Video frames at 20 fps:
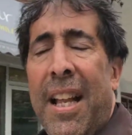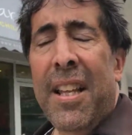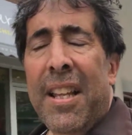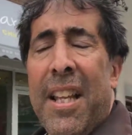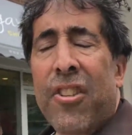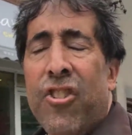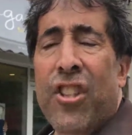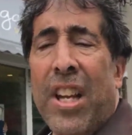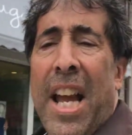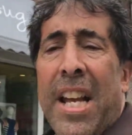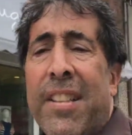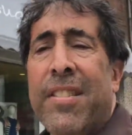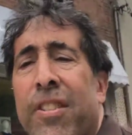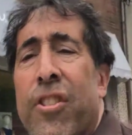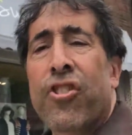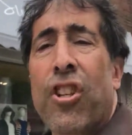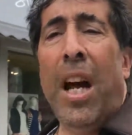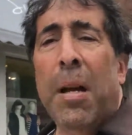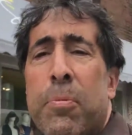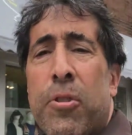she hates her
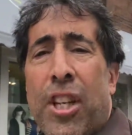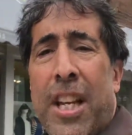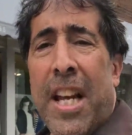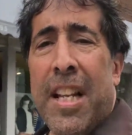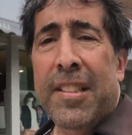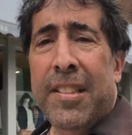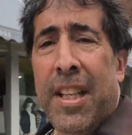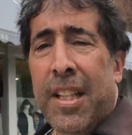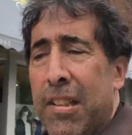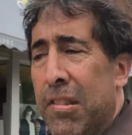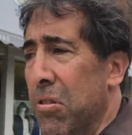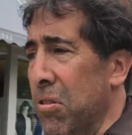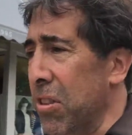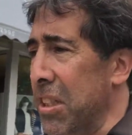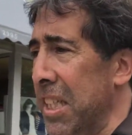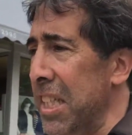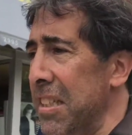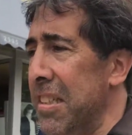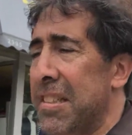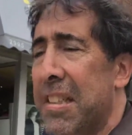job, she can't stand it. Little
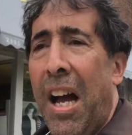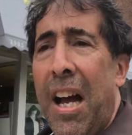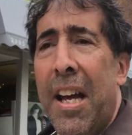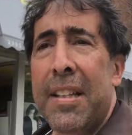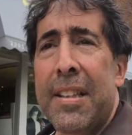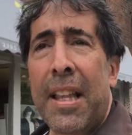kids dying,